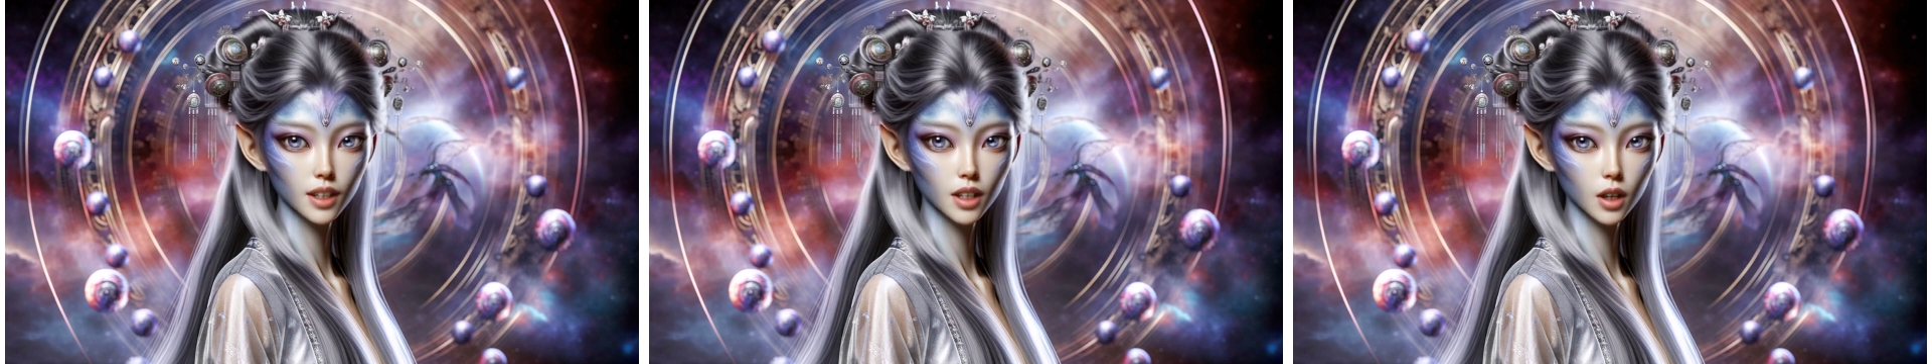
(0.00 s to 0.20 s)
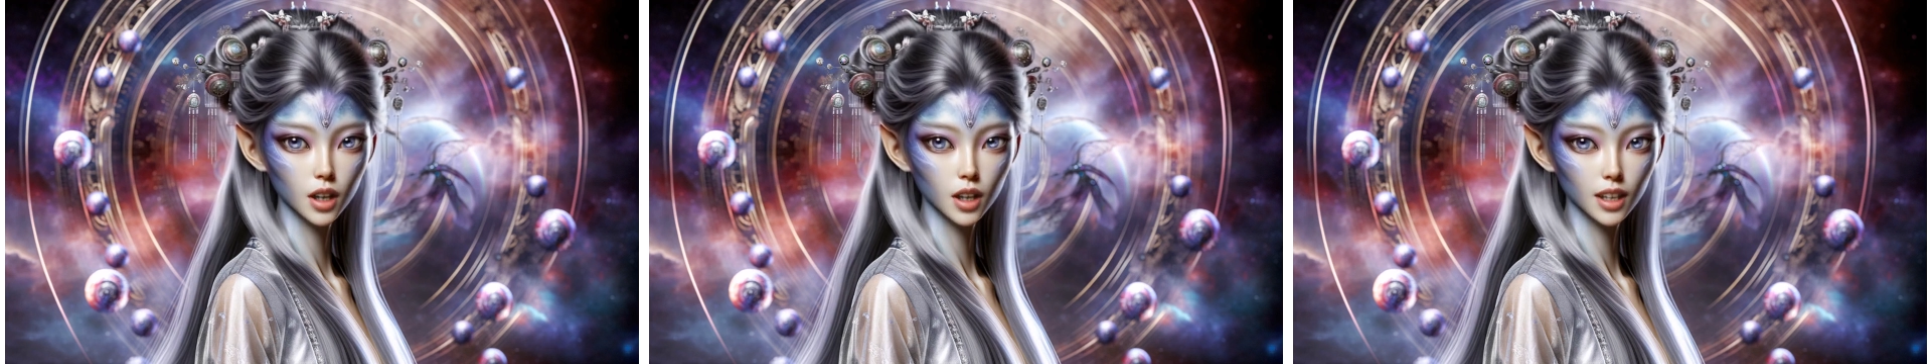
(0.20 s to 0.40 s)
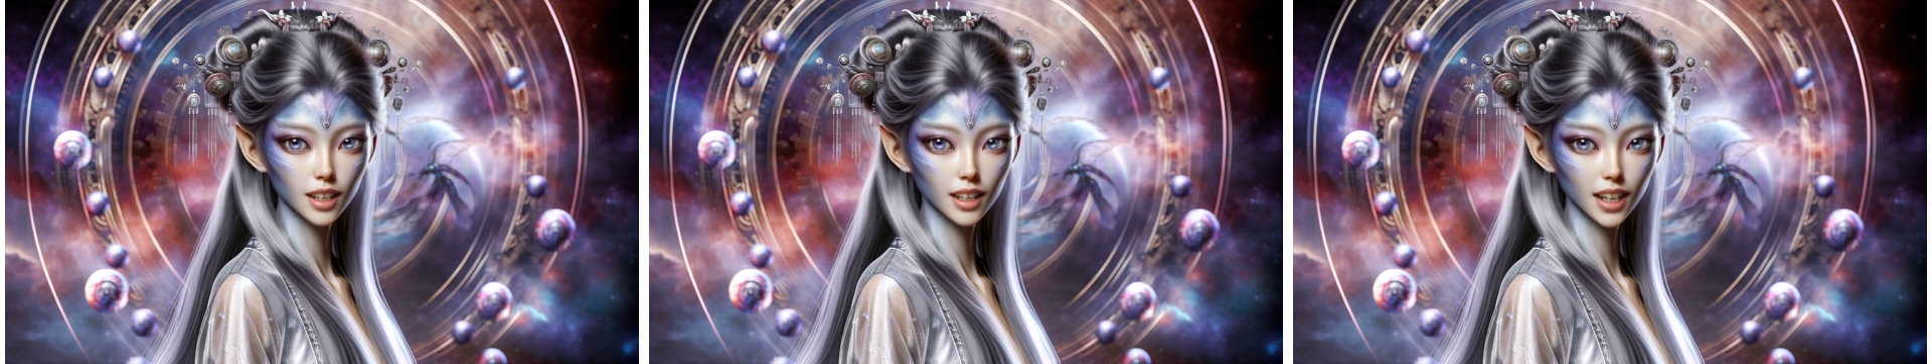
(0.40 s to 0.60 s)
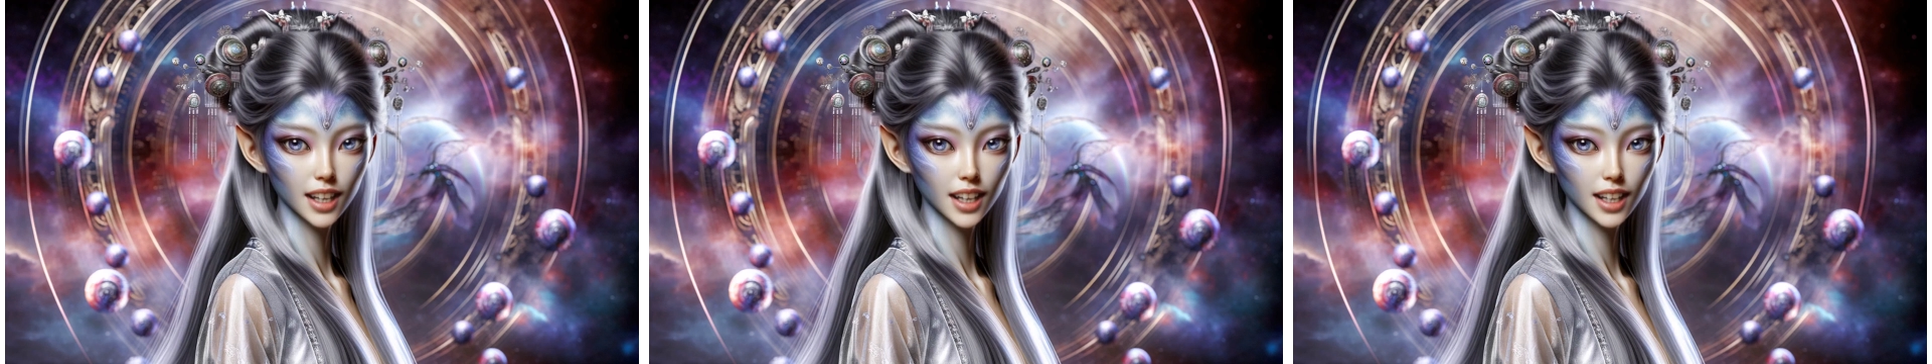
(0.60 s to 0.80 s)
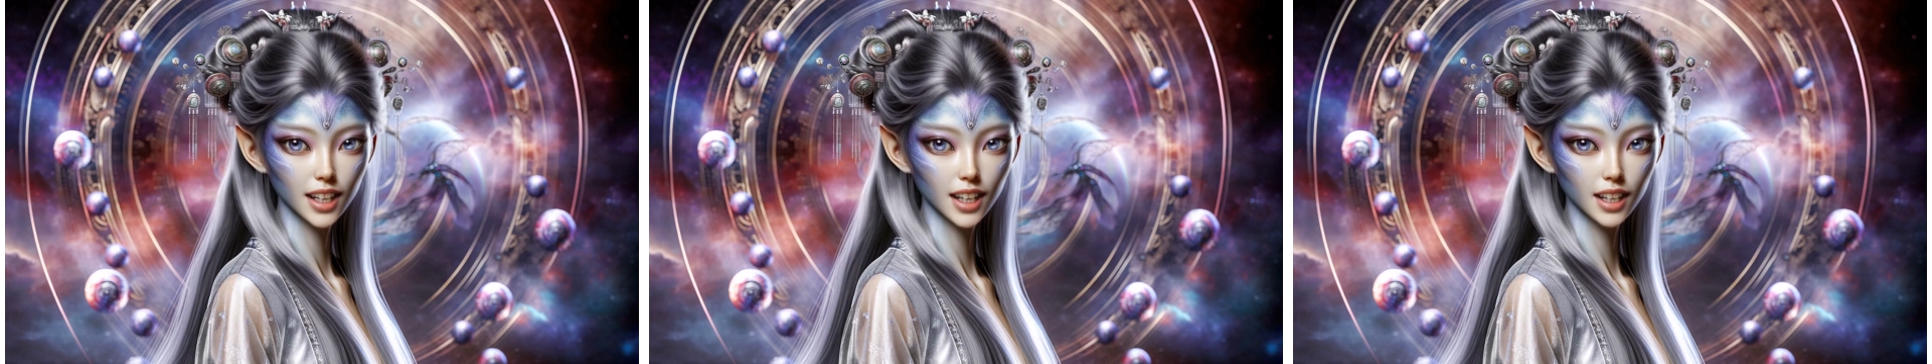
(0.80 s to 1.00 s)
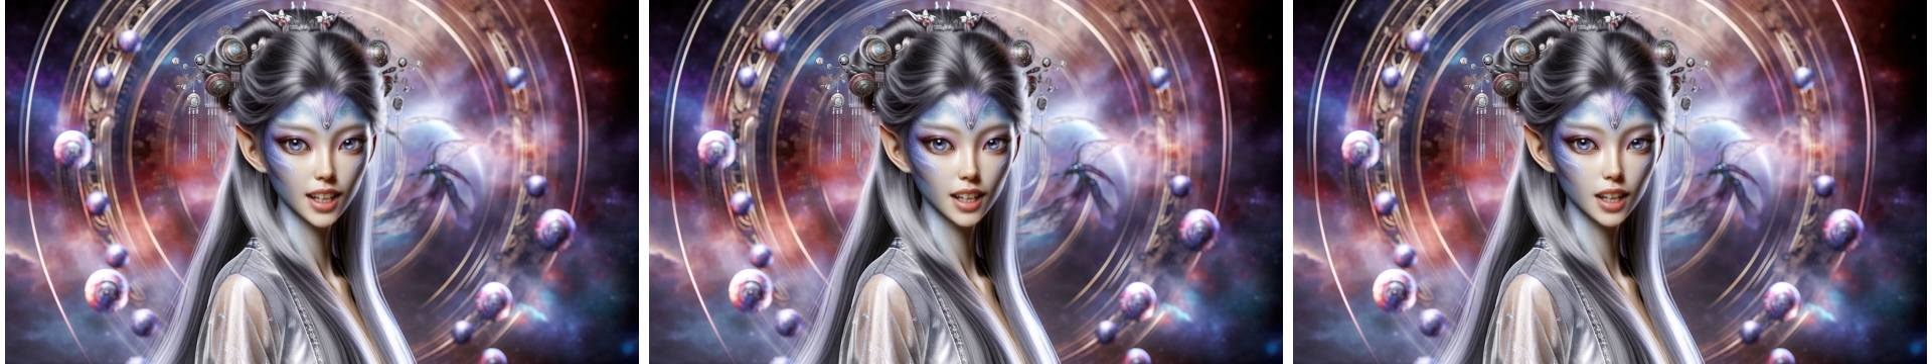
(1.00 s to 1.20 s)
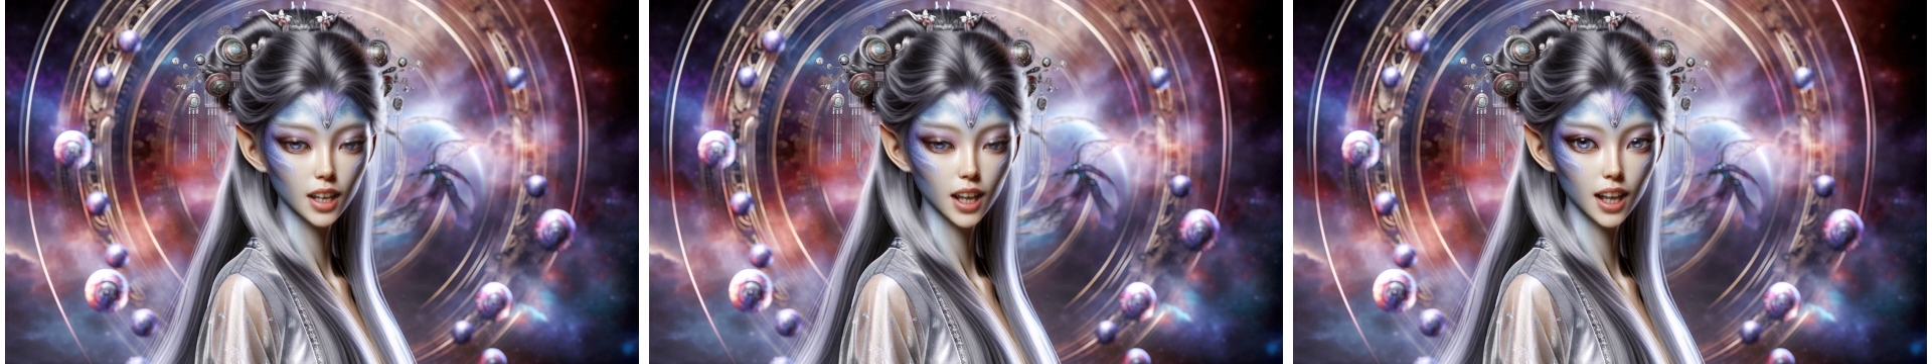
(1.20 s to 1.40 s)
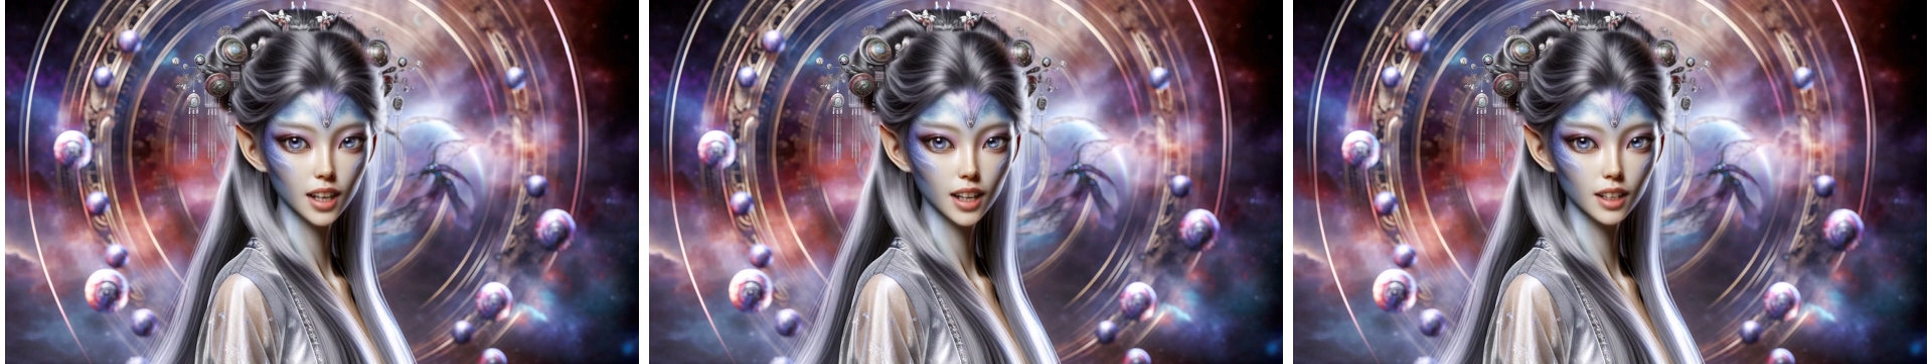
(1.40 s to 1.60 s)
or sitting in a
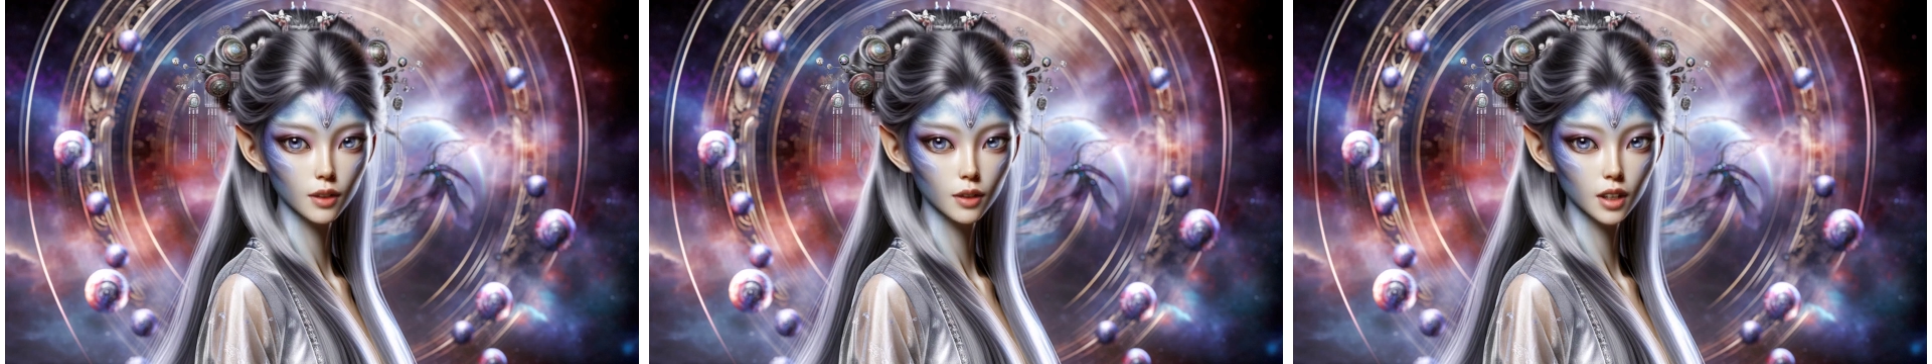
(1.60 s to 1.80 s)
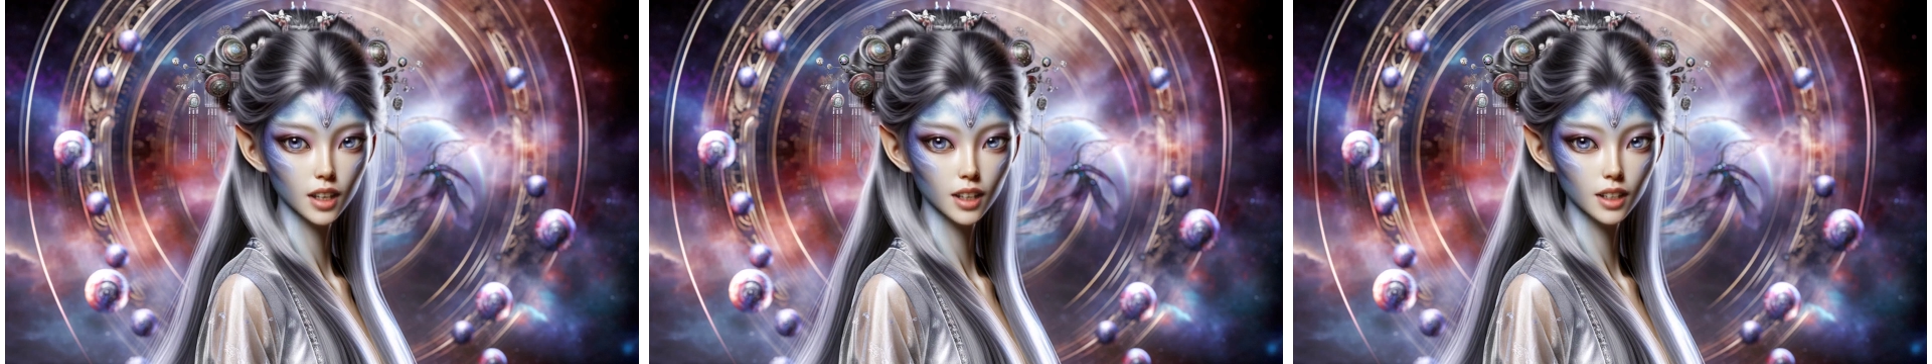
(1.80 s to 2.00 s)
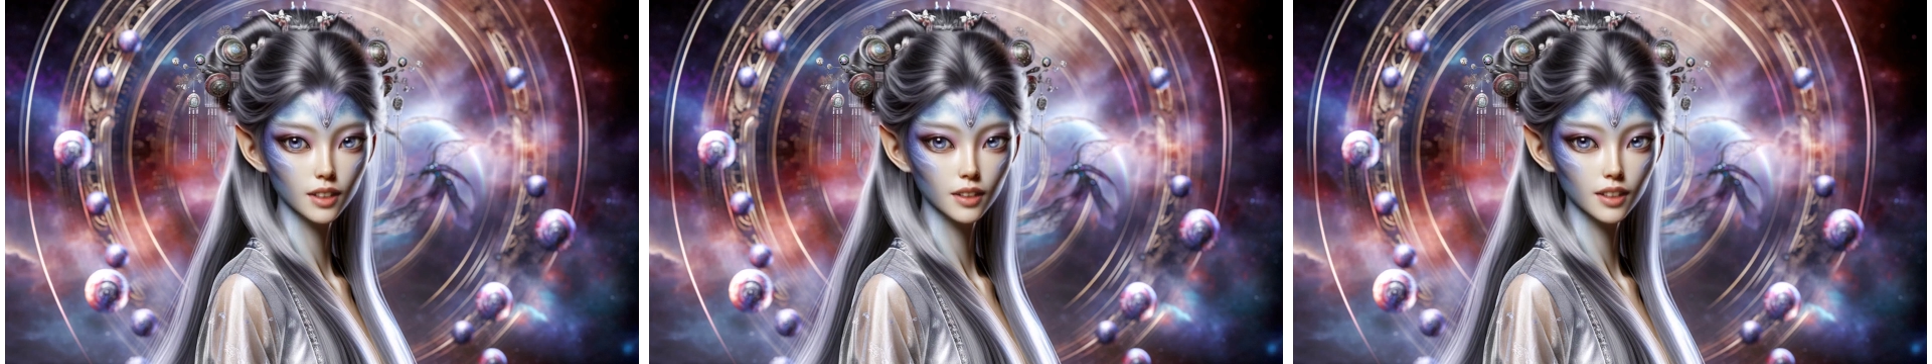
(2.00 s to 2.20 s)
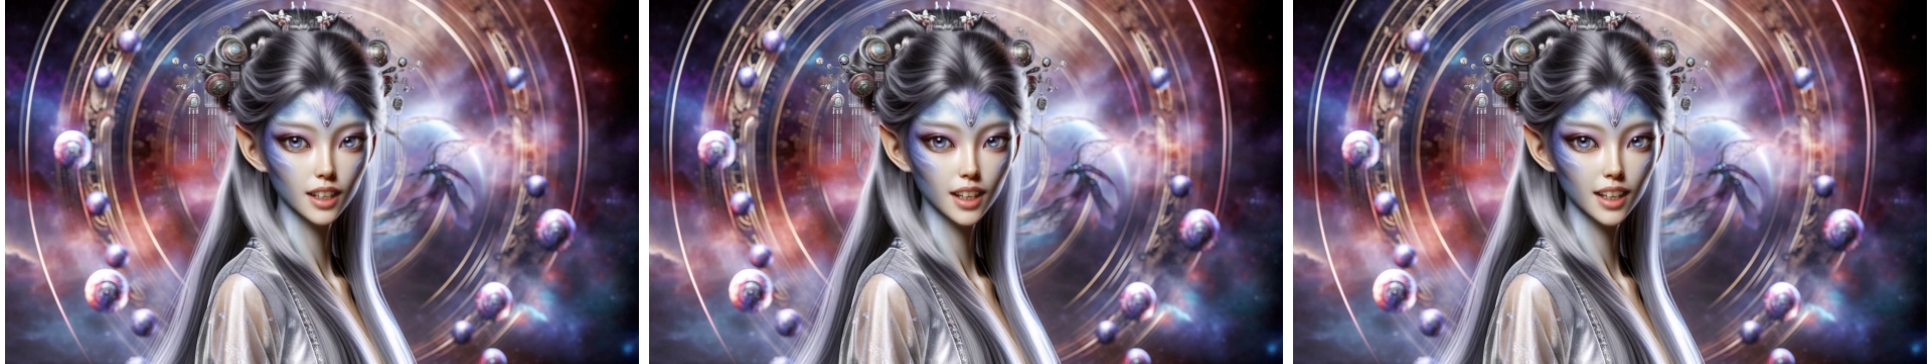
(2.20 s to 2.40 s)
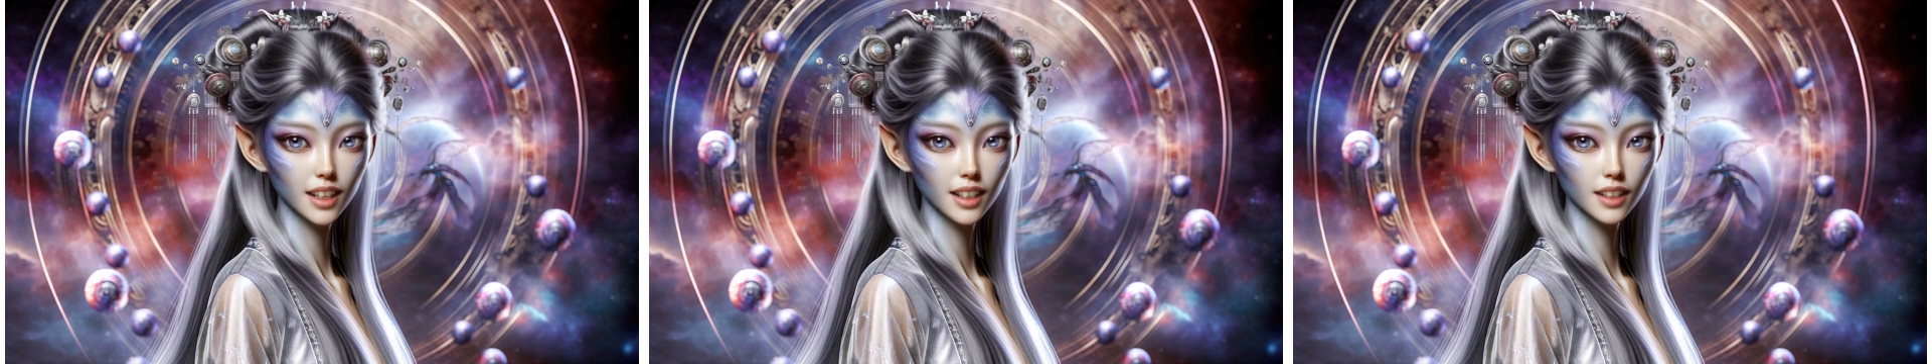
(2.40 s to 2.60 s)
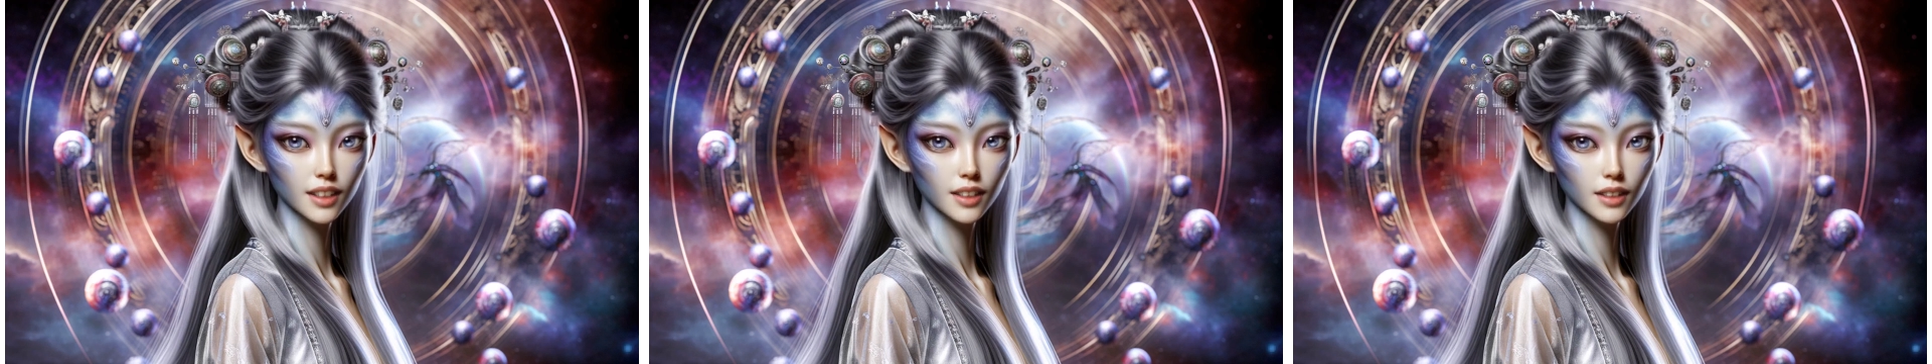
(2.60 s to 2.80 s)
chair with your feet